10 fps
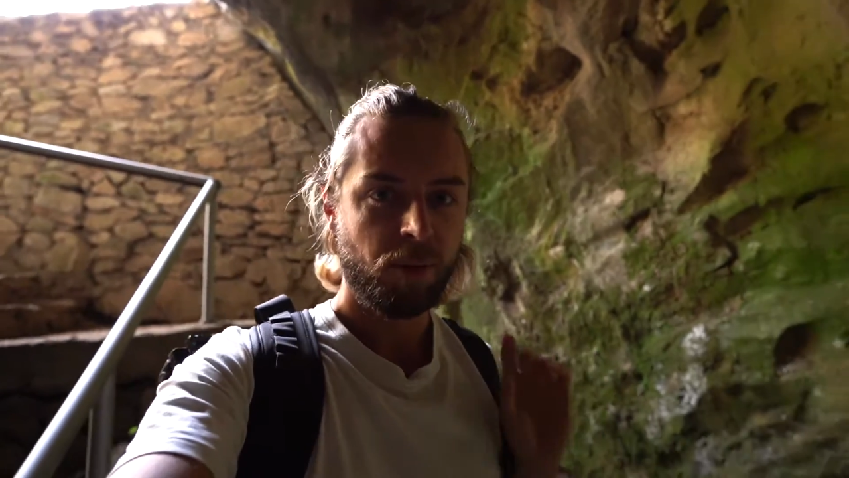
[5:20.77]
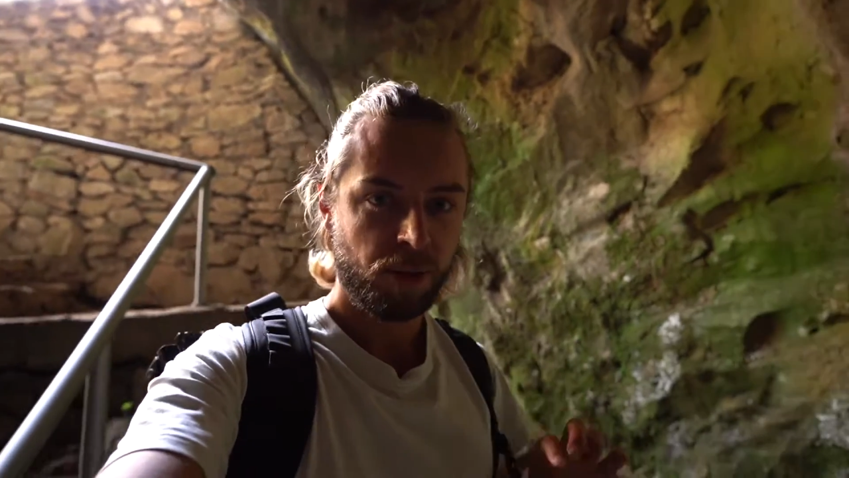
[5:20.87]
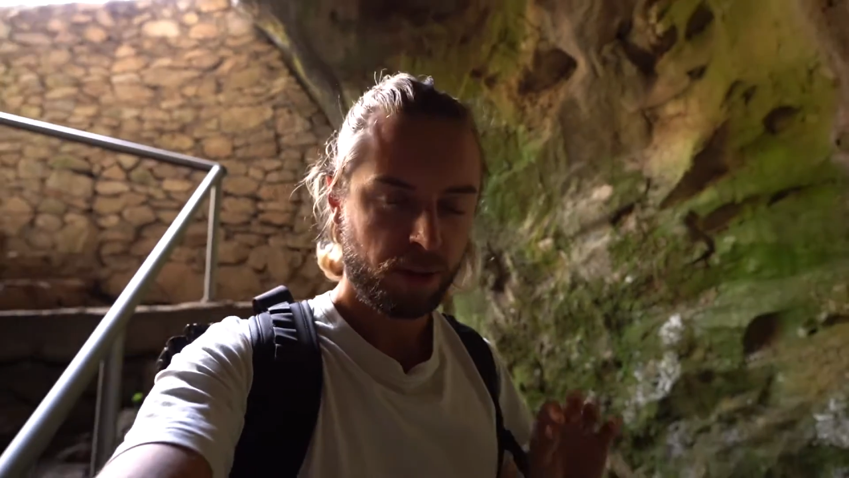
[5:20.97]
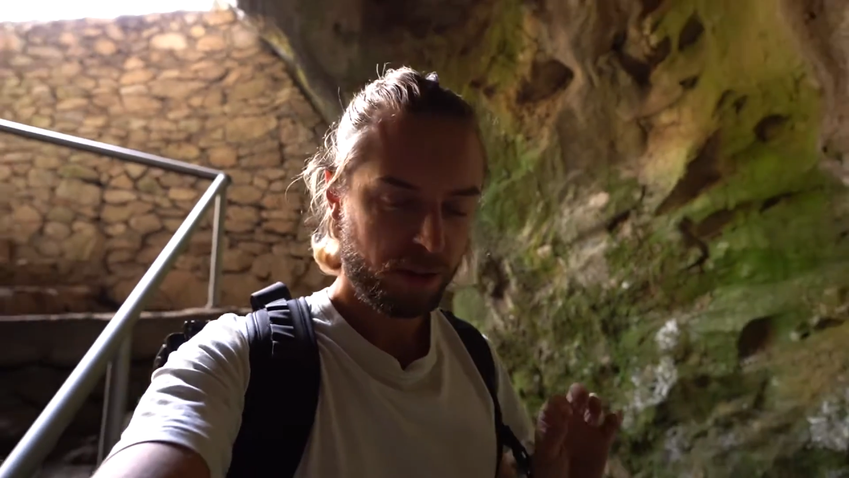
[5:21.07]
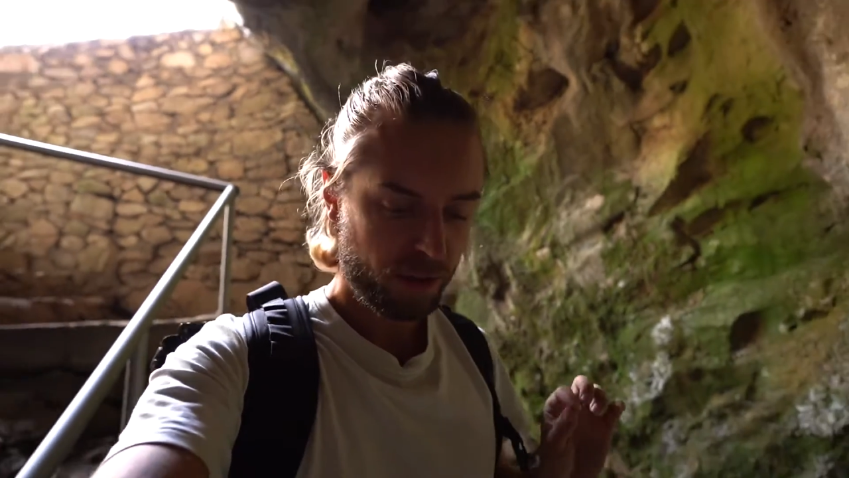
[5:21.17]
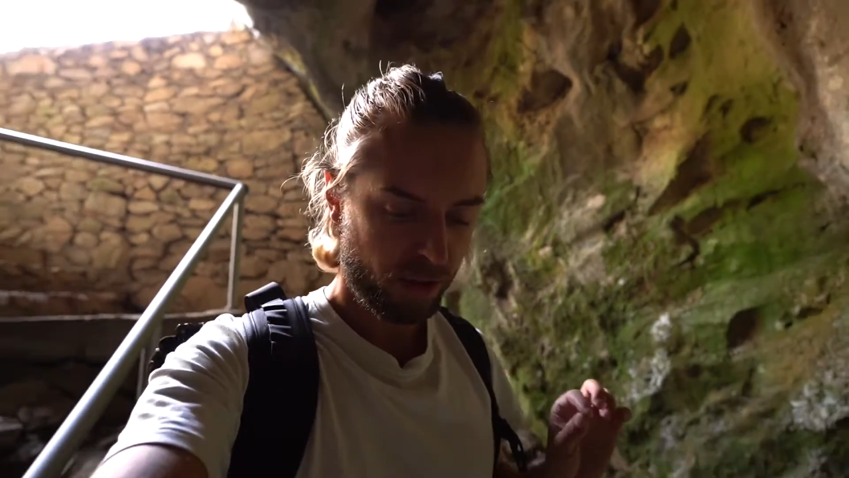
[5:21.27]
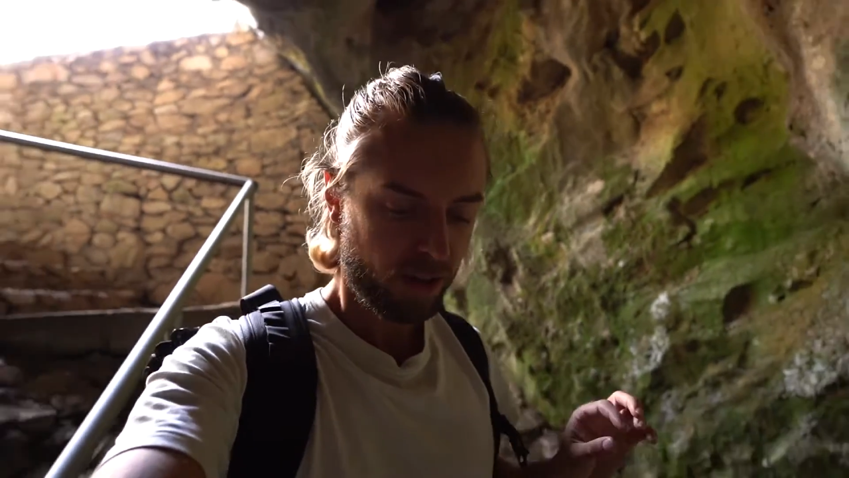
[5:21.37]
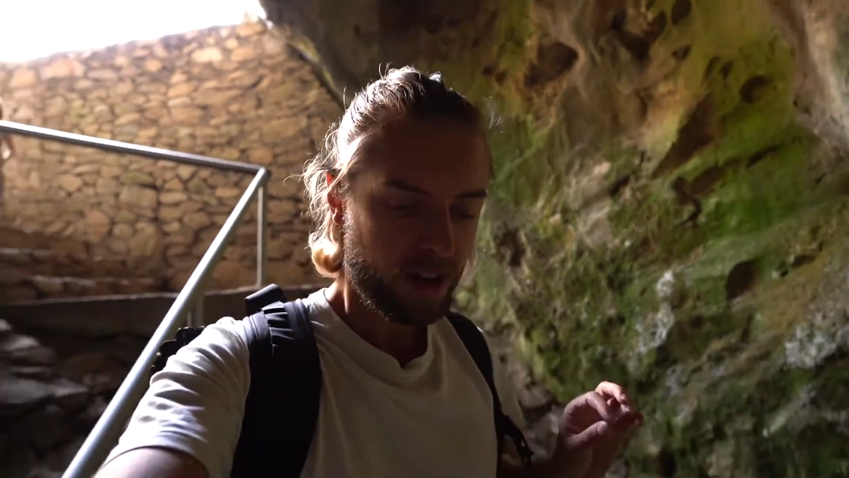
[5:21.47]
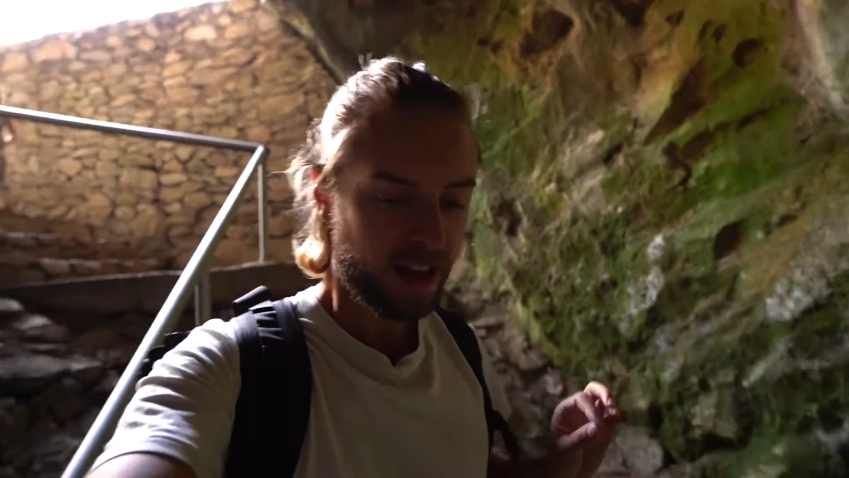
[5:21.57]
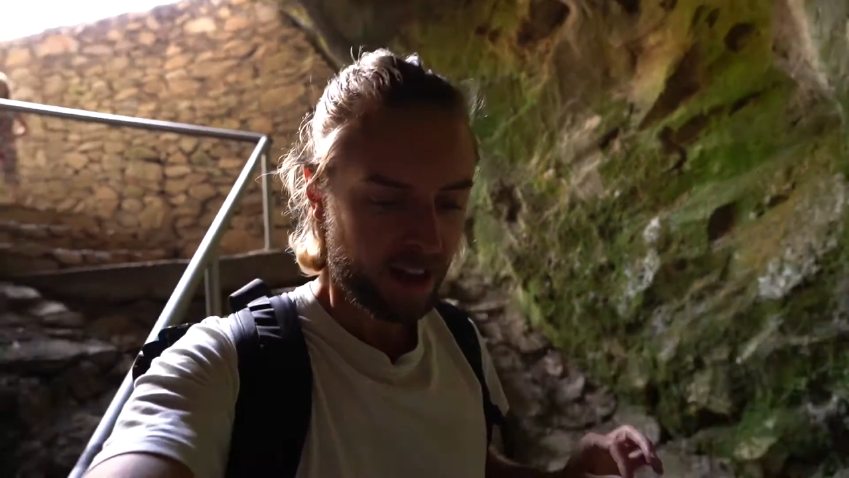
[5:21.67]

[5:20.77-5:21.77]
not sure